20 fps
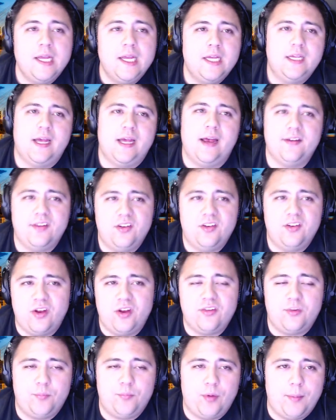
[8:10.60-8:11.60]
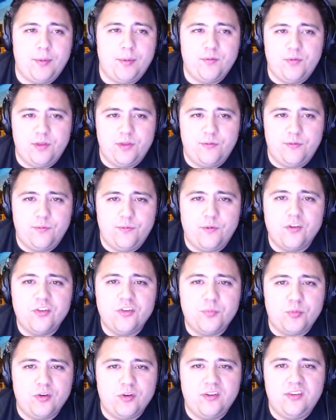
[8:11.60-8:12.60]
as the Jets are prepping for their
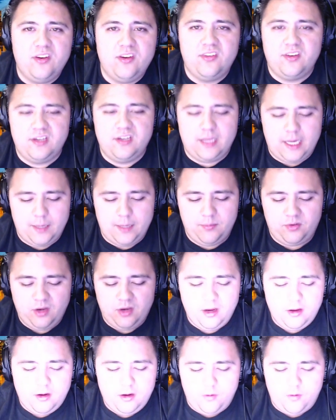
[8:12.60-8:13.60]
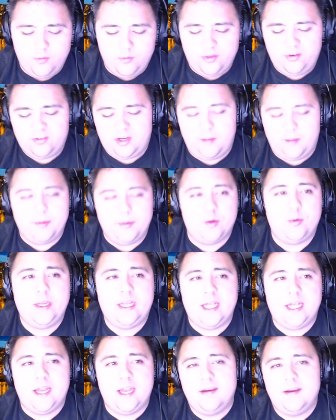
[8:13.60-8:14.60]
first preseason games over this coming
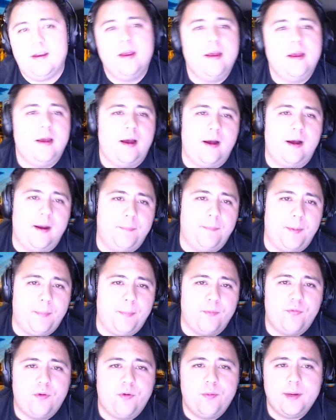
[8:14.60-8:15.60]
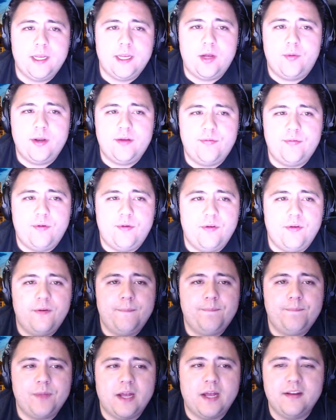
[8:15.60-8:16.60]
weekend. But before we go any
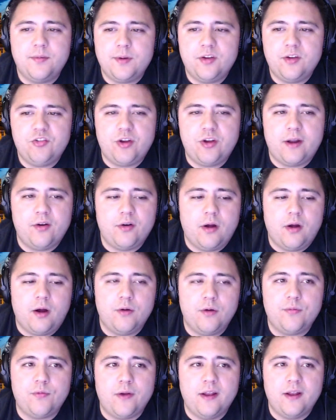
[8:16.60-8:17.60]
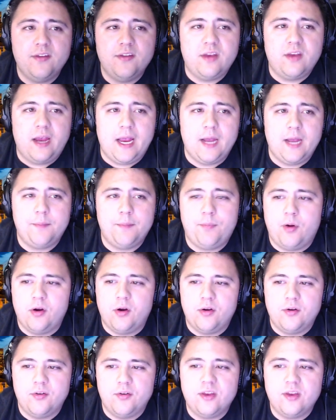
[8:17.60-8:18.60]
further, I do want to shout out our friends and
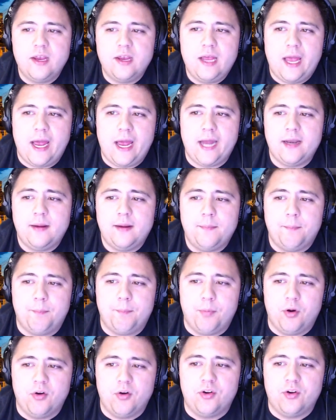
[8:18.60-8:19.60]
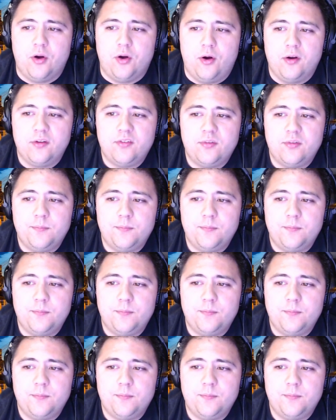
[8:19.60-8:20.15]
partners at Birddogs.